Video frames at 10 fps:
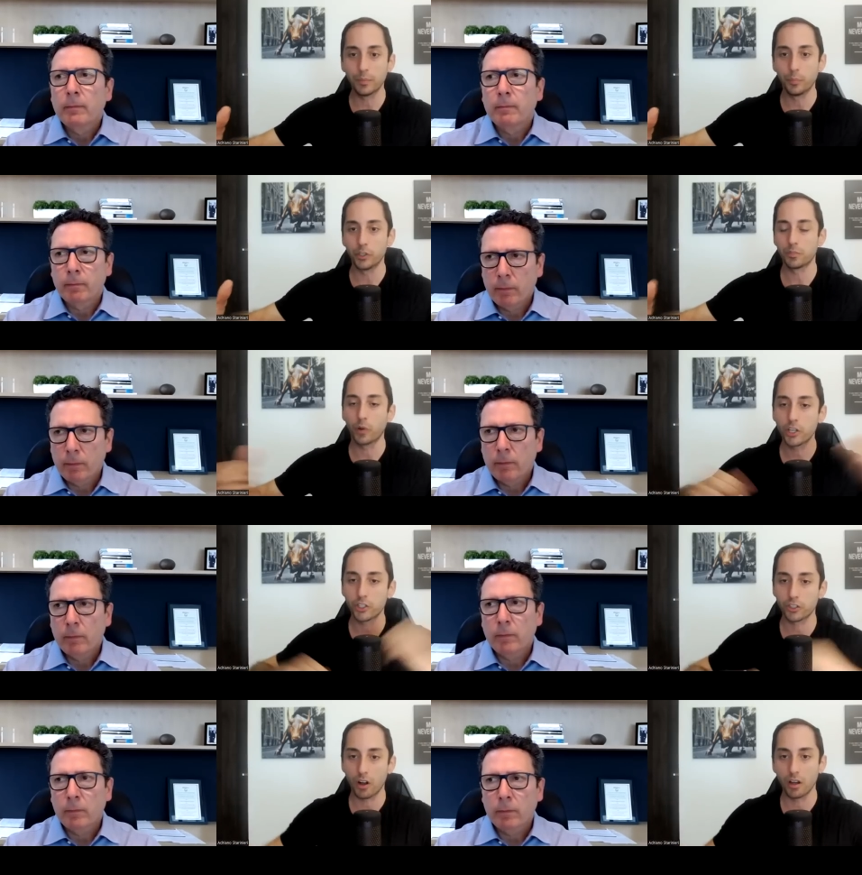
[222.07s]
Speaker 1: puts
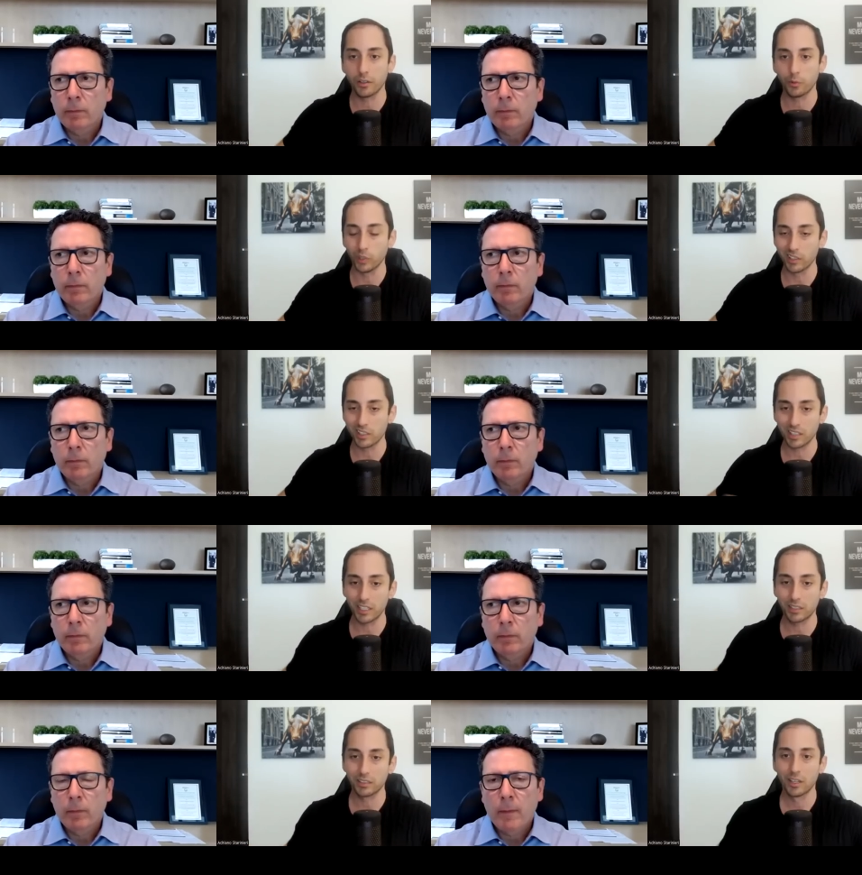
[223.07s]
pressure on real
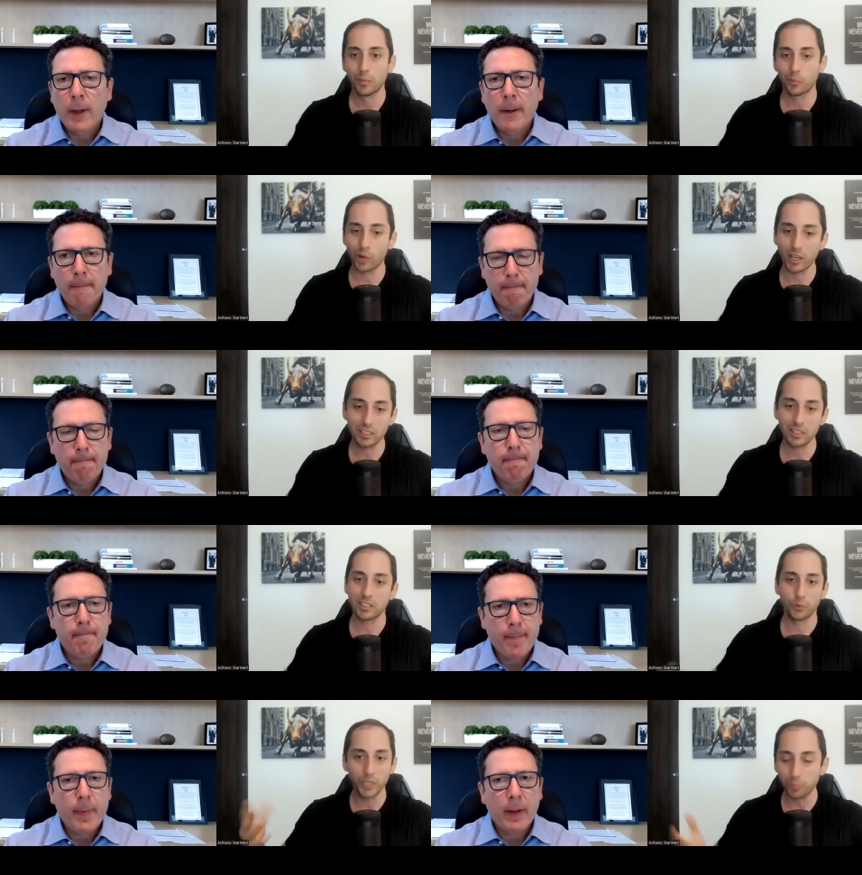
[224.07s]
estate? prices
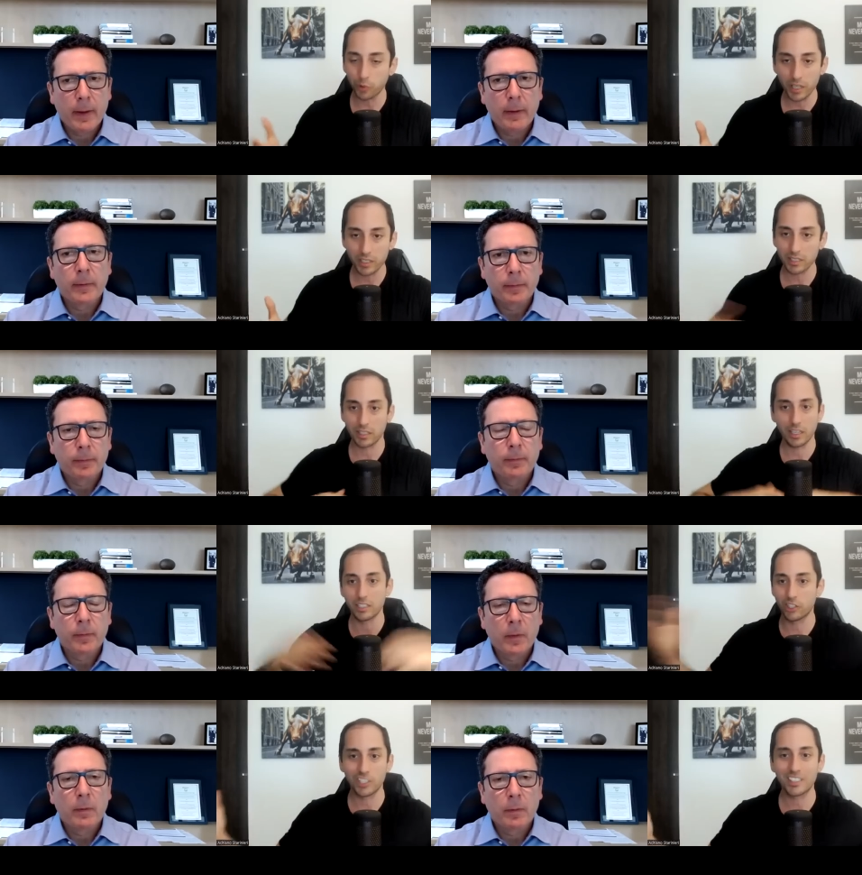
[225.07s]
and REIT prices is
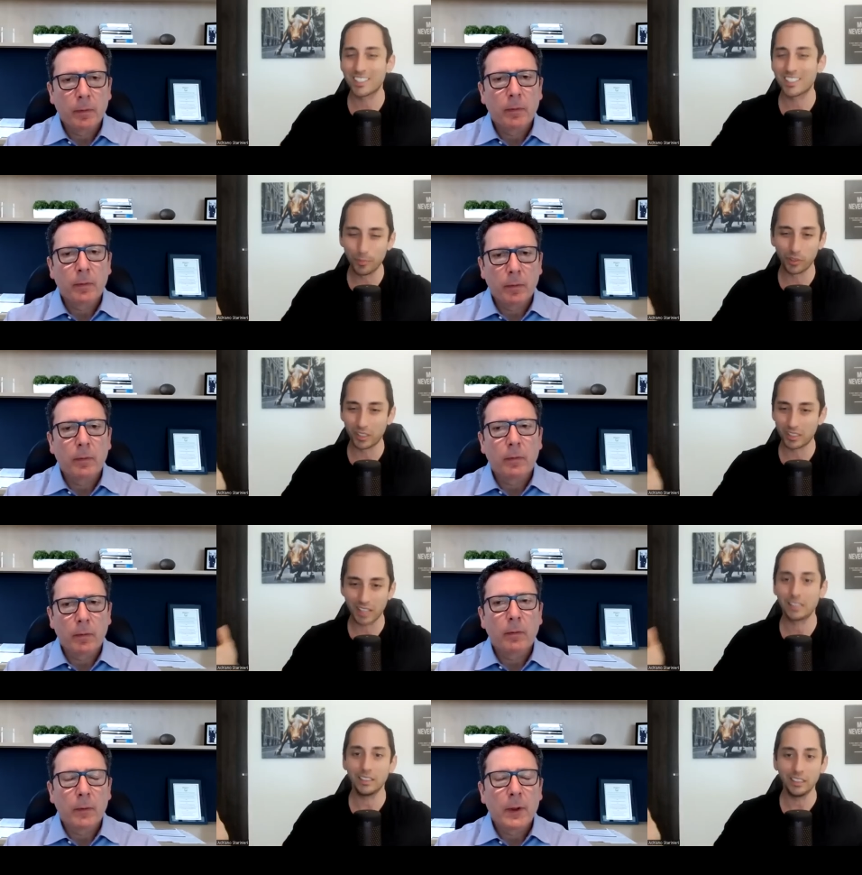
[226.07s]
it just as simple as
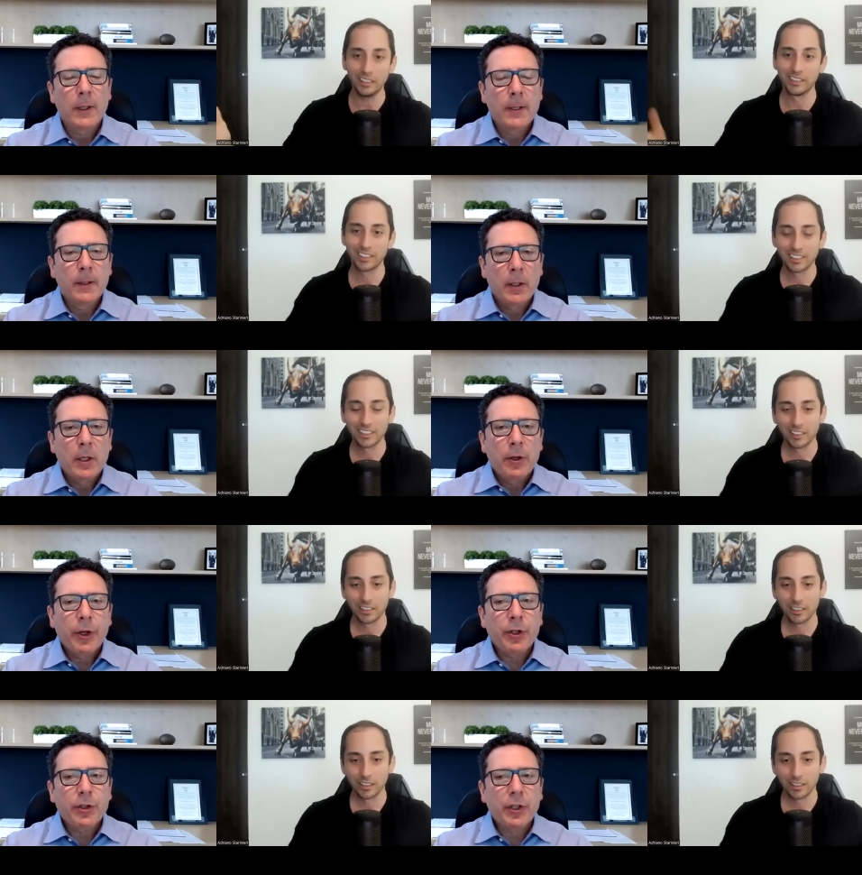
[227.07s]
that, Dean?
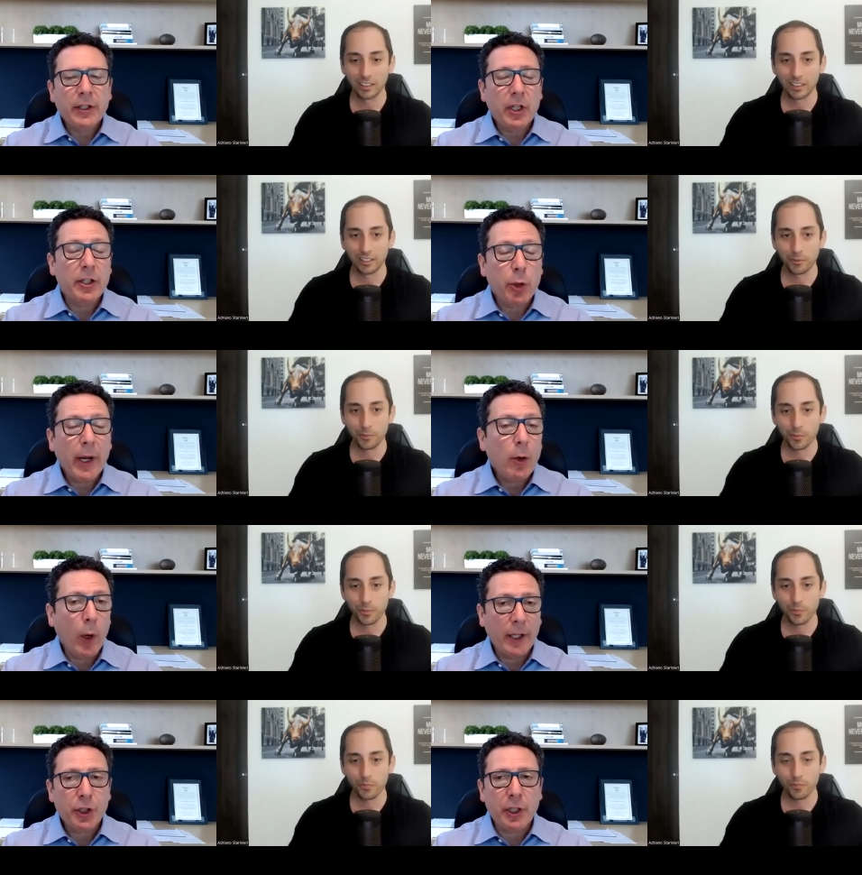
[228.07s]
Speaker 2: There's it's, it's a great
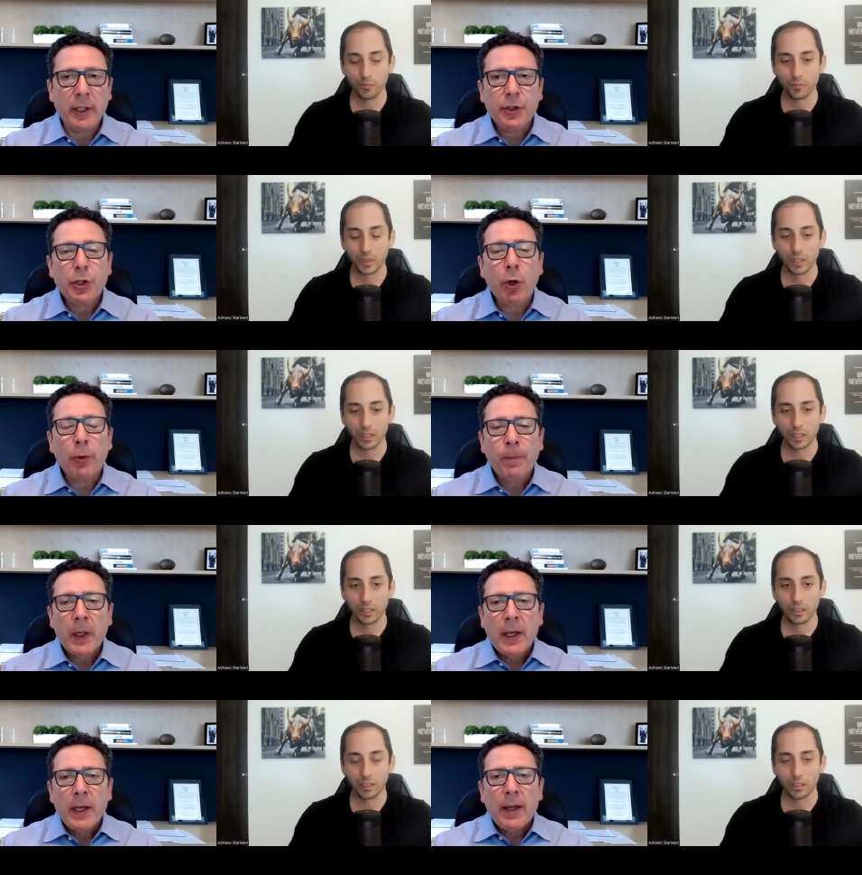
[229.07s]
question. So
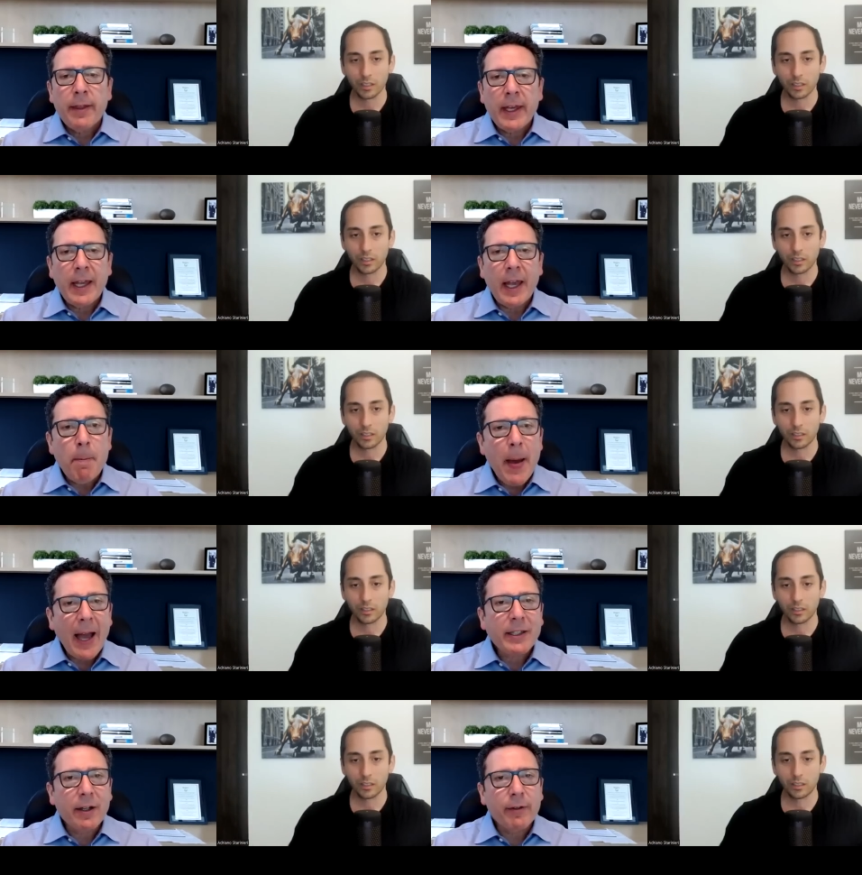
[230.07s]
the
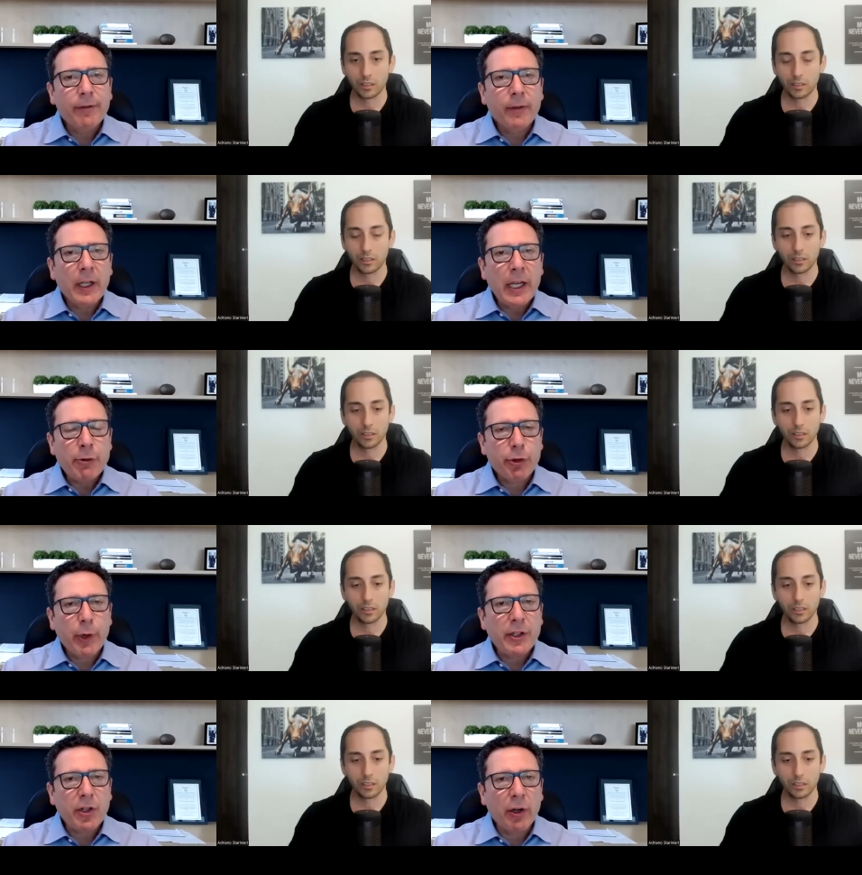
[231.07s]
impact of interest
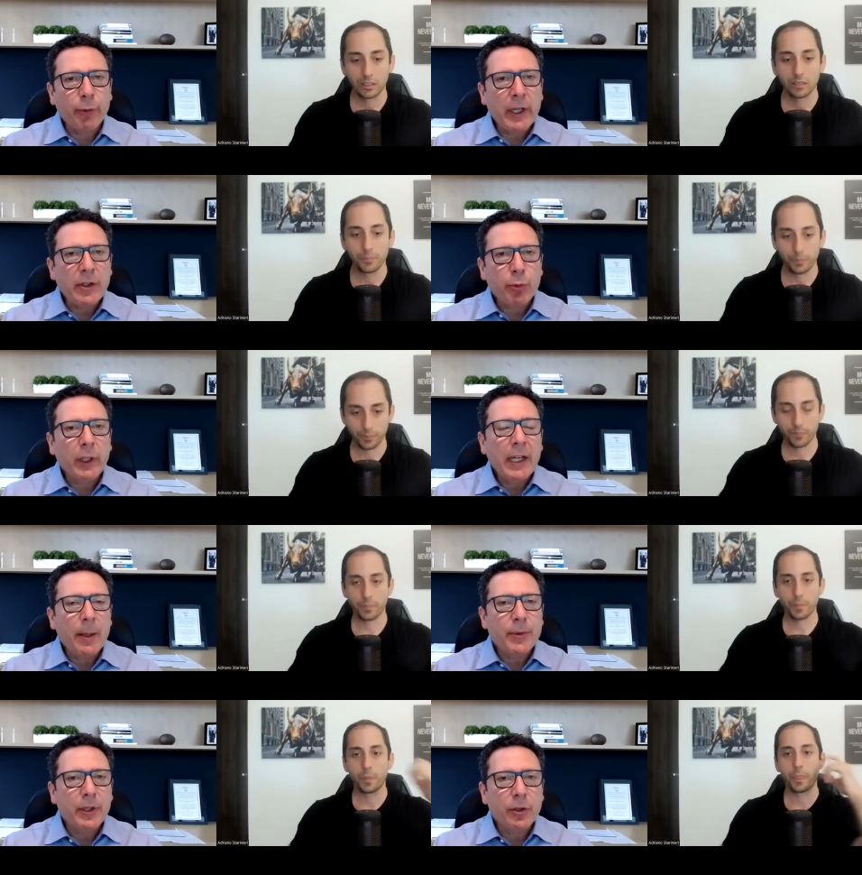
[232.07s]
rates on REITs really
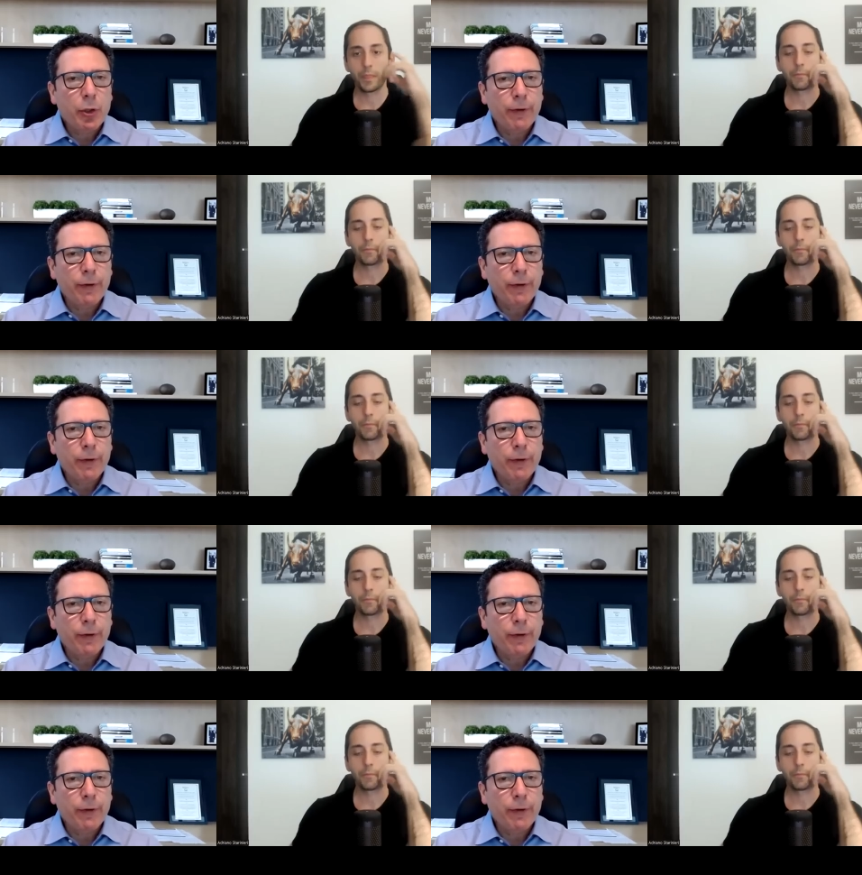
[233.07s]
comes in two